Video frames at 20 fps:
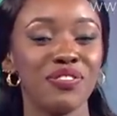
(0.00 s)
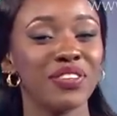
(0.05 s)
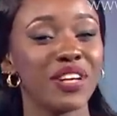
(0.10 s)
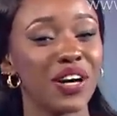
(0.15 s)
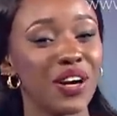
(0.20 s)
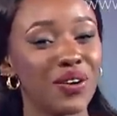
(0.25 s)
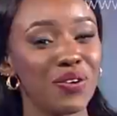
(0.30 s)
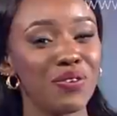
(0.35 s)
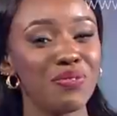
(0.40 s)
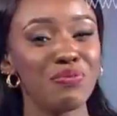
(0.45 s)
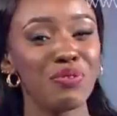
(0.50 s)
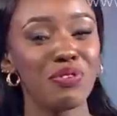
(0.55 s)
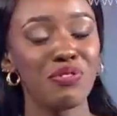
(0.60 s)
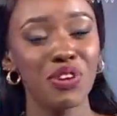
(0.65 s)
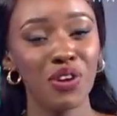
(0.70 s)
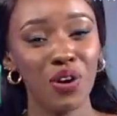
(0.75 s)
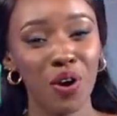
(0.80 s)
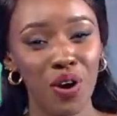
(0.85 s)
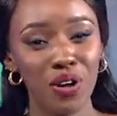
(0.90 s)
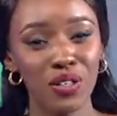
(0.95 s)
Now,
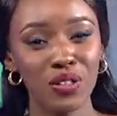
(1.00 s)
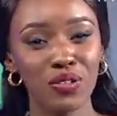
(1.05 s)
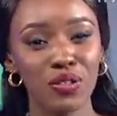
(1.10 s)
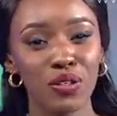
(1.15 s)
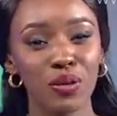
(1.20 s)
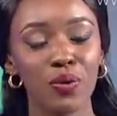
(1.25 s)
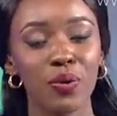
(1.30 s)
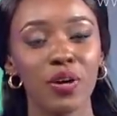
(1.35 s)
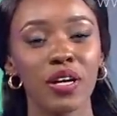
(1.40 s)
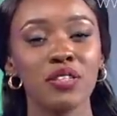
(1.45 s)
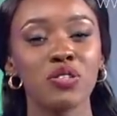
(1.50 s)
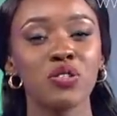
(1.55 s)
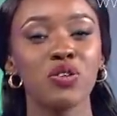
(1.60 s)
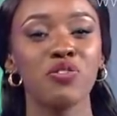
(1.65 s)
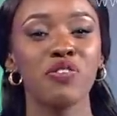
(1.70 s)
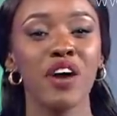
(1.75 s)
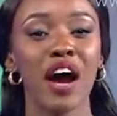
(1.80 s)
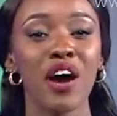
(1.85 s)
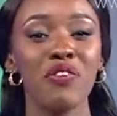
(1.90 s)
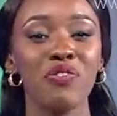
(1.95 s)
moving on to the west
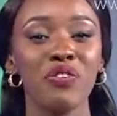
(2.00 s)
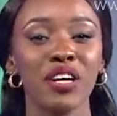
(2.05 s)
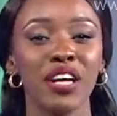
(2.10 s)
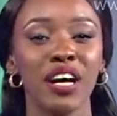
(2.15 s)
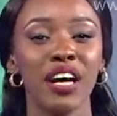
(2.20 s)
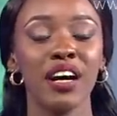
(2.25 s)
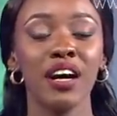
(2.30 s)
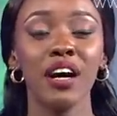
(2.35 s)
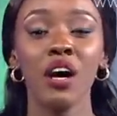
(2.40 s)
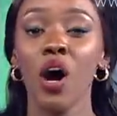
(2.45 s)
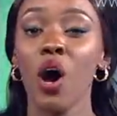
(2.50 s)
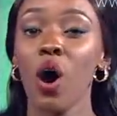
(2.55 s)
of Africa,